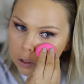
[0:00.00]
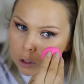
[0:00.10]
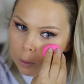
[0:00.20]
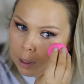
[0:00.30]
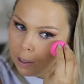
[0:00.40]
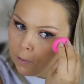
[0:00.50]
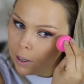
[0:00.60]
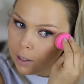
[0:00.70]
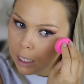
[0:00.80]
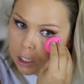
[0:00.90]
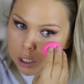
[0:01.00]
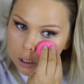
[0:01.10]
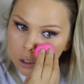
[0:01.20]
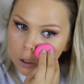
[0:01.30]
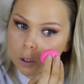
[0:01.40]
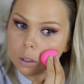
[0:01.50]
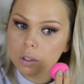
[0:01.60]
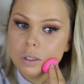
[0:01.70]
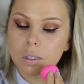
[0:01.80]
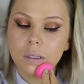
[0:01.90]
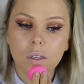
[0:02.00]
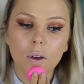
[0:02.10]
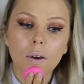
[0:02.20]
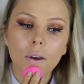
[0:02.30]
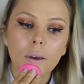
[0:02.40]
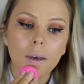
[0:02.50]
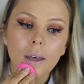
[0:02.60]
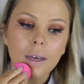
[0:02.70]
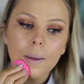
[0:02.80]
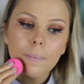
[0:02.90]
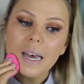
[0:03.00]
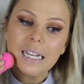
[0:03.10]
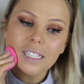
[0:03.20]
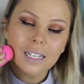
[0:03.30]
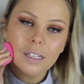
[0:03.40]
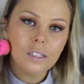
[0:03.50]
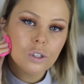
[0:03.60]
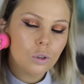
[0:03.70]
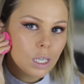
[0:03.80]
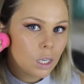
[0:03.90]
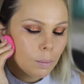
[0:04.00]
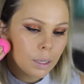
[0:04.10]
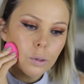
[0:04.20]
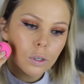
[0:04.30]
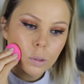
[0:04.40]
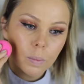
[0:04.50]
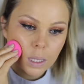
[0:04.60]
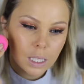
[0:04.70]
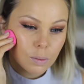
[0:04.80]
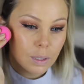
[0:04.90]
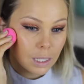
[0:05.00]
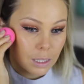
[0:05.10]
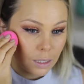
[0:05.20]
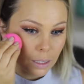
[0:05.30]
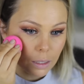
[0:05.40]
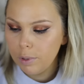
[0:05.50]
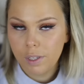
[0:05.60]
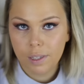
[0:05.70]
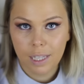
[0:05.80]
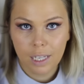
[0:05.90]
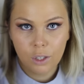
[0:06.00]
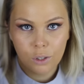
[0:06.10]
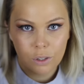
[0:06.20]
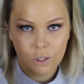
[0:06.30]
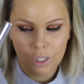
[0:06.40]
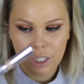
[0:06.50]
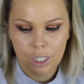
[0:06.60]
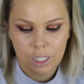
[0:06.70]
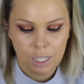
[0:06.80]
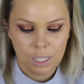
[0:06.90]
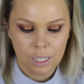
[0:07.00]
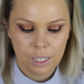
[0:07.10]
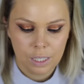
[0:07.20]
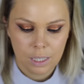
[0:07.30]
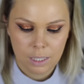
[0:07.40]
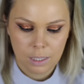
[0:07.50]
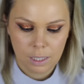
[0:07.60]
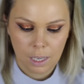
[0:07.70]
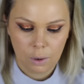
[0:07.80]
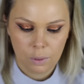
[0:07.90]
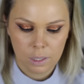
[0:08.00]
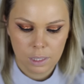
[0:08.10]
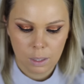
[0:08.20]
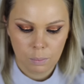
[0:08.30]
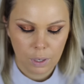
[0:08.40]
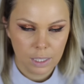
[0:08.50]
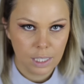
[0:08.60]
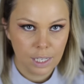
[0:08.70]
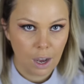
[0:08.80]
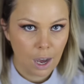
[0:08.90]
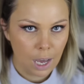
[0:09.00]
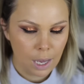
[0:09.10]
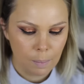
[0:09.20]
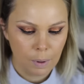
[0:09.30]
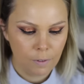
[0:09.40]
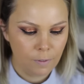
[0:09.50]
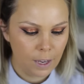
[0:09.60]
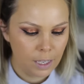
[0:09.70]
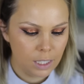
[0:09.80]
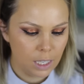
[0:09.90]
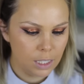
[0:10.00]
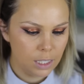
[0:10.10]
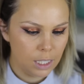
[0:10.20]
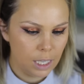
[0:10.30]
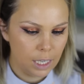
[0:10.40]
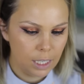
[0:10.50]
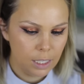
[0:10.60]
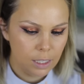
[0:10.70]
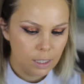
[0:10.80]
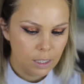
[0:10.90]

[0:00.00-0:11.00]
So many foundations go so patchy and streaky on my nose, but this one doesn't. Using the Neutrogena, this is the Healthy Skin Brightening Eye Perfecter today.